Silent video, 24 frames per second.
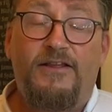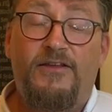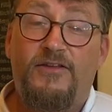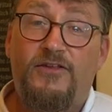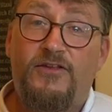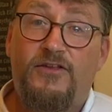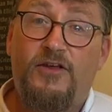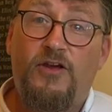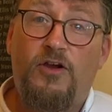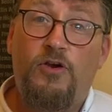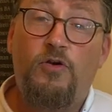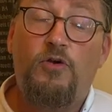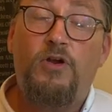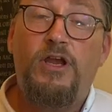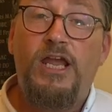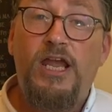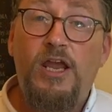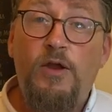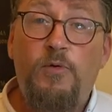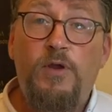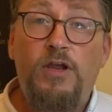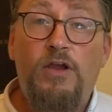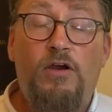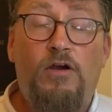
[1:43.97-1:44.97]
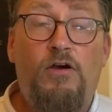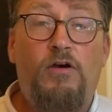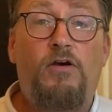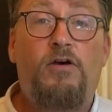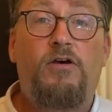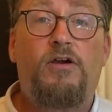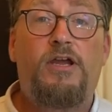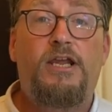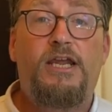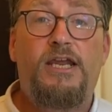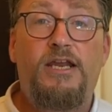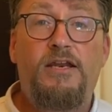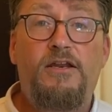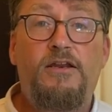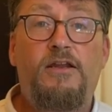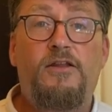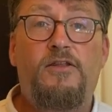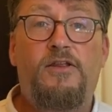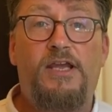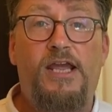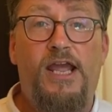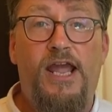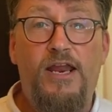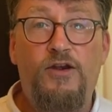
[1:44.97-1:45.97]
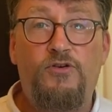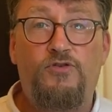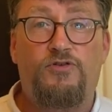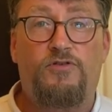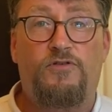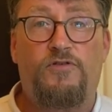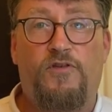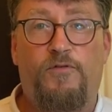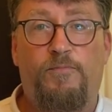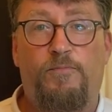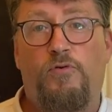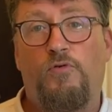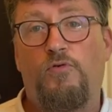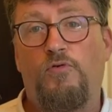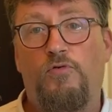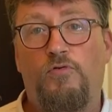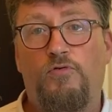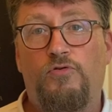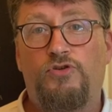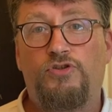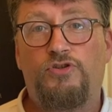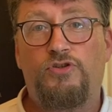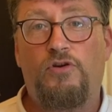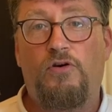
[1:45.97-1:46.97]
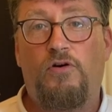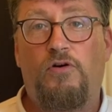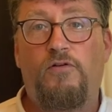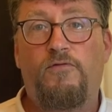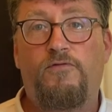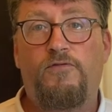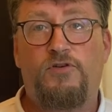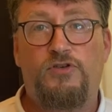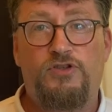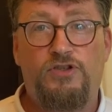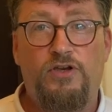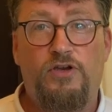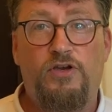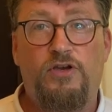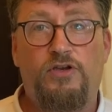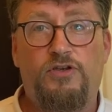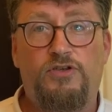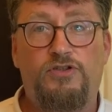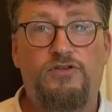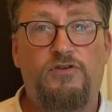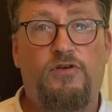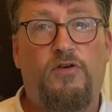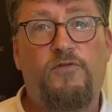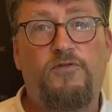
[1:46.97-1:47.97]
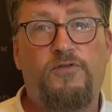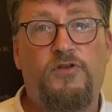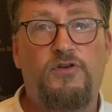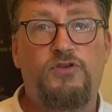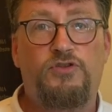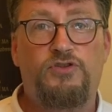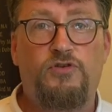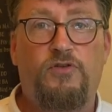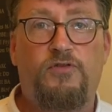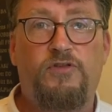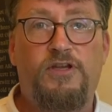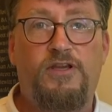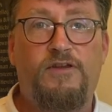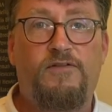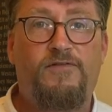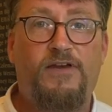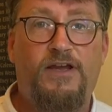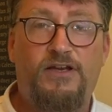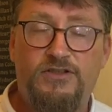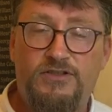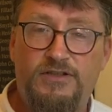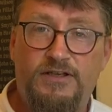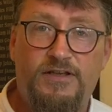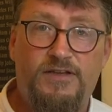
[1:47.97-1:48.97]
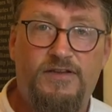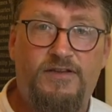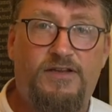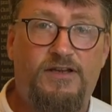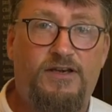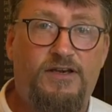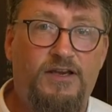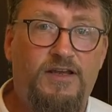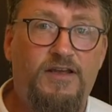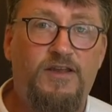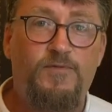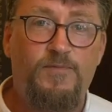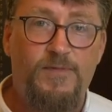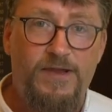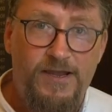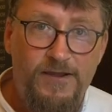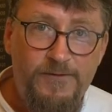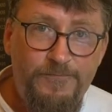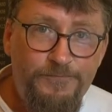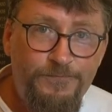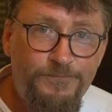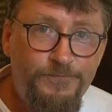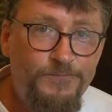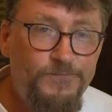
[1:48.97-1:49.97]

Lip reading: So here we are in the entrance porch of the Church of St. John the Evangelist in Izmir.